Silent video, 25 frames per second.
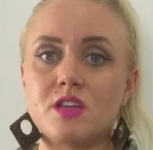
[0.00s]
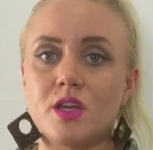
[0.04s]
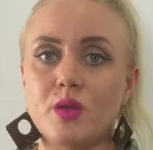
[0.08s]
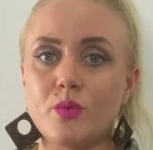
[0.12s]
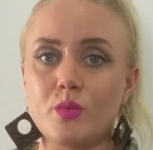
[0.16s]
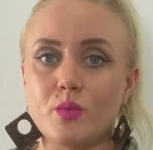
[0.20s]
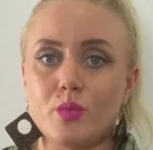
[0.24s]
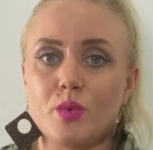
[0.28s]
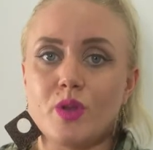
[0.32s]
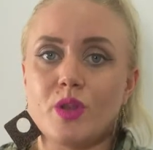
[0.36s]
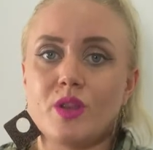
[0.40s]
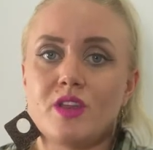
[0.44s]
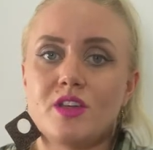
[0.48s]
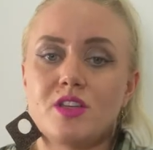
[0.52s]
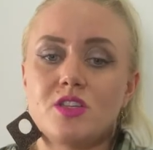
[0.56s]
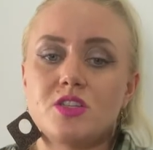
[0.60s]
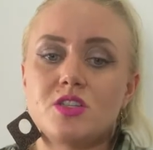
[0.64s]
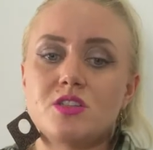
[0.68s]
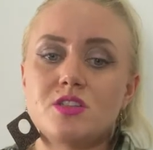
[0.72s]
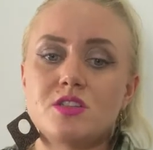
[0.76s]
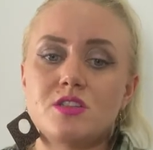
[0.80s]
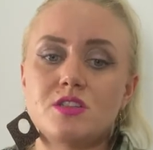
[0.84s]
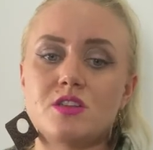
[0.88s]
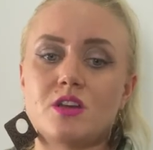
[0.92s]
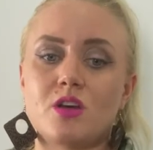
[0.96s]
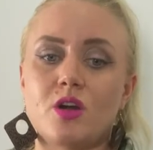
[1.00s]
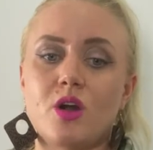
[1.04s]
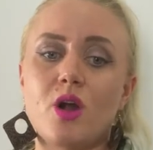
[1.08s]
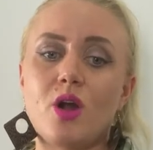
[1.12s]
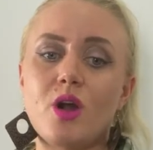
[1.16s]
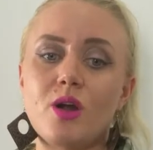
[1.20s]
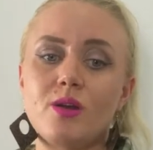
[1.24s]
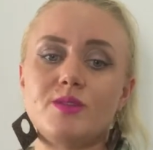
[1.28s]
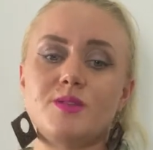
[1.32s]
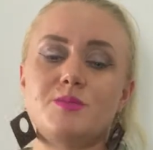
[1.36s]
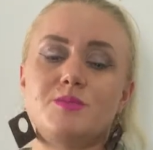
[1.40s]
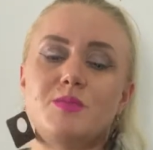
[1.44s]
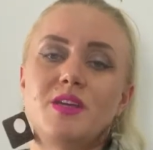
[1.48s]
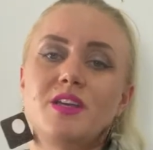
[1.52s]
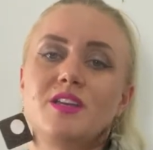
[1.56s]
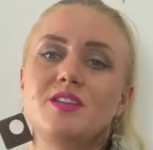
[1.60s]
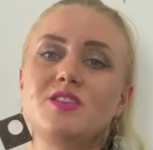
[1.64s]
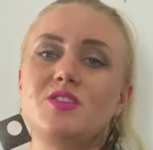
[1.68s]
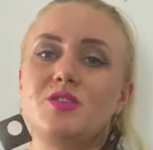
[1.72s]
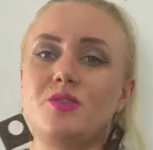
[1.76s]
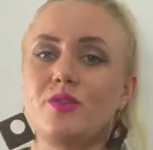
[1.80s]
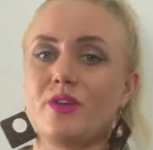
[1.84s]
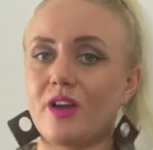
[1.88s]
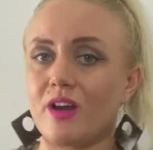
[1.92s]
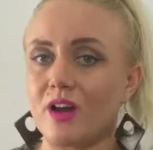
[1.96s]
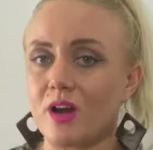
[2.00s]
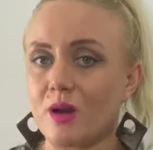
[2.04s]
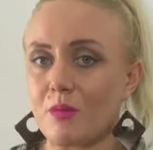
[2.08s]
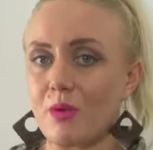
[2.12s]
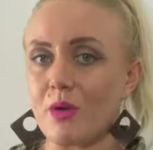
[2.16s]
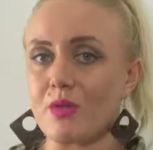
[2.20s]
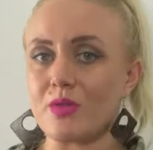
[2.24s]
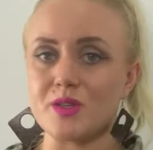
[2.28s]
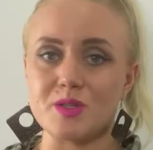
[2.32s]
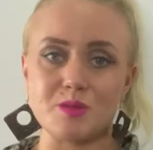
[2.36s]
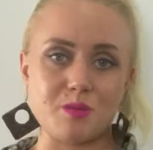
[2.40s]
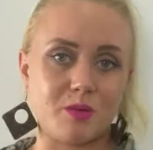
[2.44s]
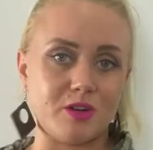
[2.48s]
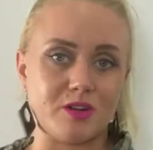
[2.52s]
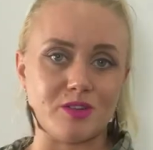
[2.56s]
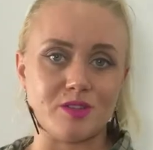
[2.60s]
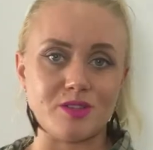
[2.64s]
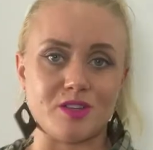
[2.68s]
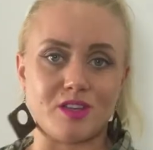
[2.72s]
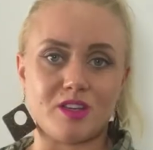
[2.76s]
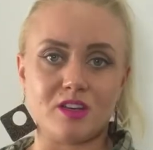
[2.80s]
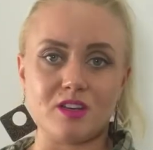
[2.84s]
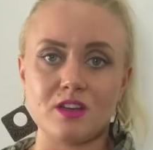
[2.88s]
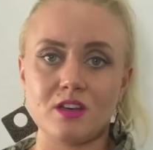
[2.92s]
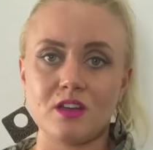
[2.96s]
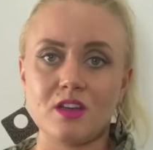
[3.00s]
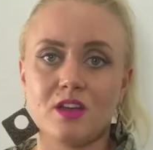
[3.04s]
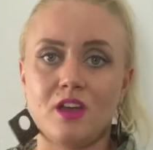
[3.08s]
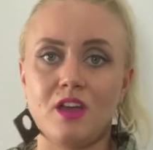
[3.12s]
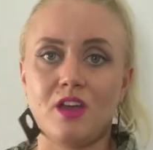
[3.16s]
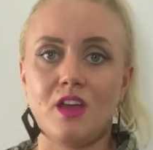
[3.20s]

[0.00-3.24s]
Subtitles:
It really just hurts because you cared about this person,